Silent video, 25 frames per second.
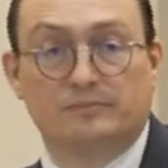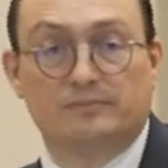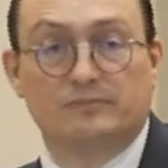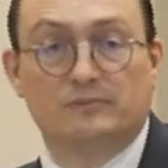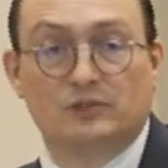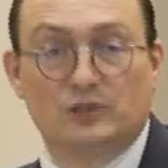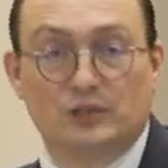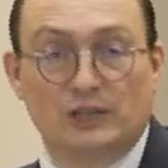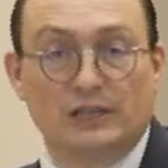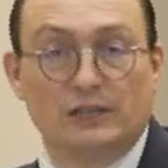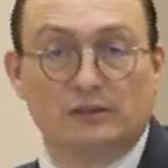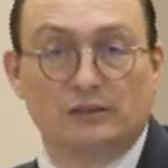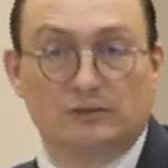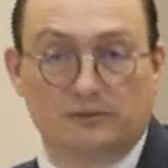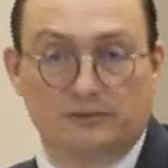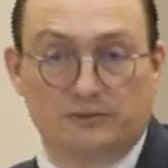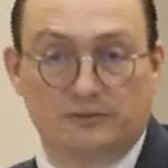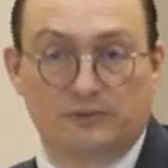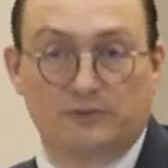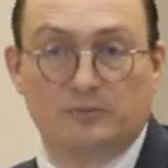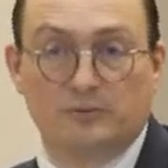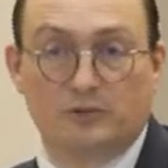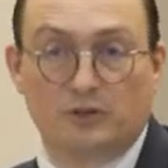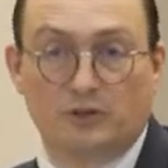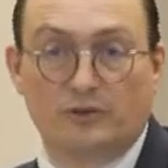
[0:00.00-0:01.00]
zeal,
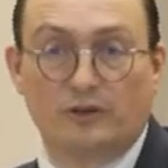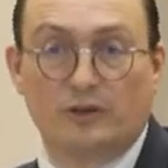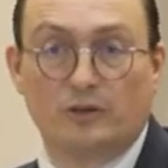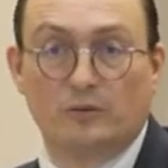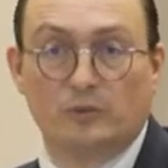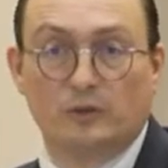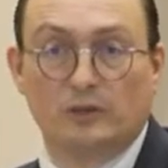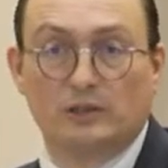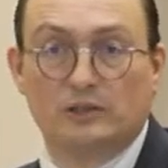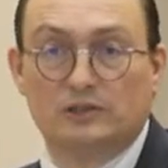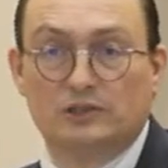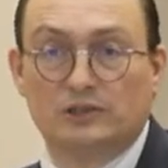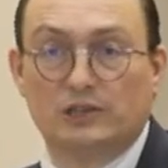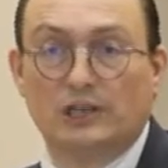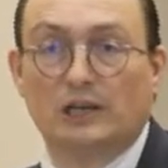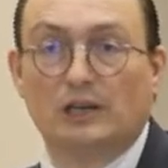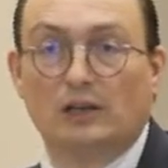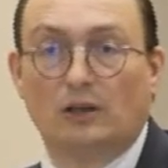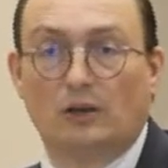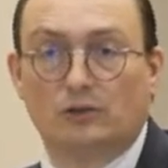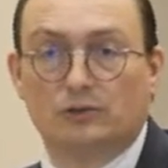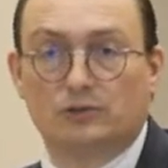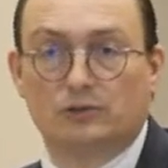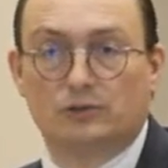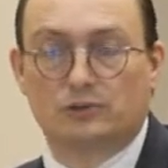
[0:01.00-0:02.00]
from the Greek word
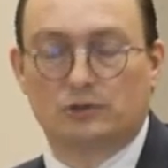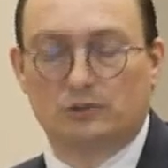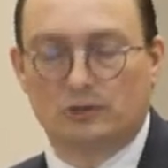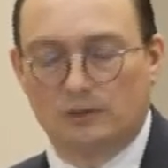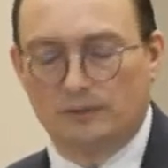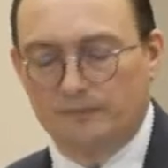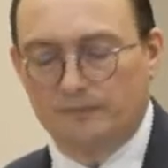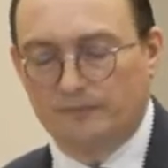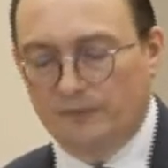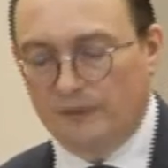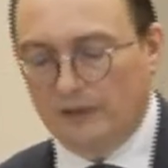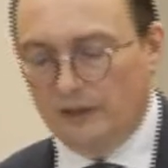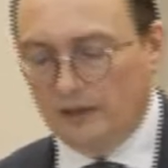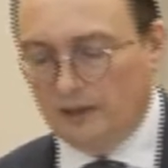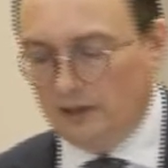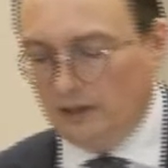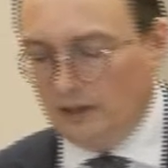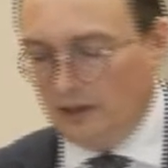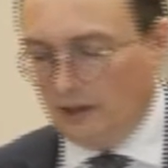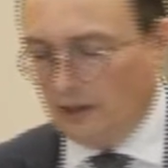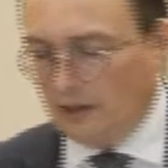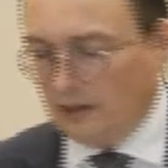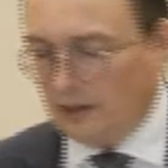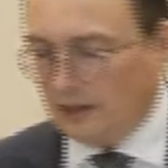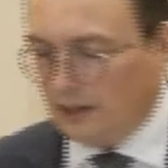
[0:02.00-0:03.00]
zelos.
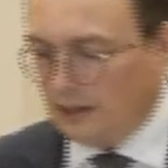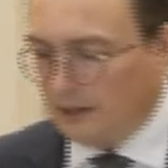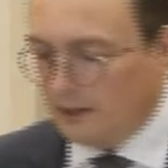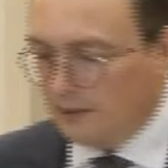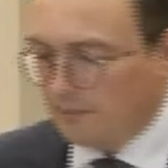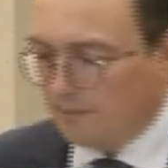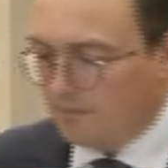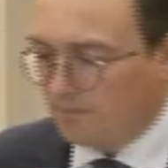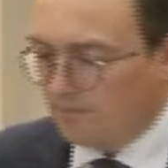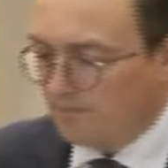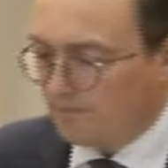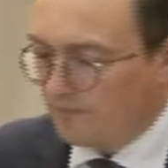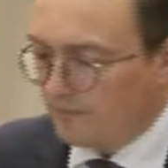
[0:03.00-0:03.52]
And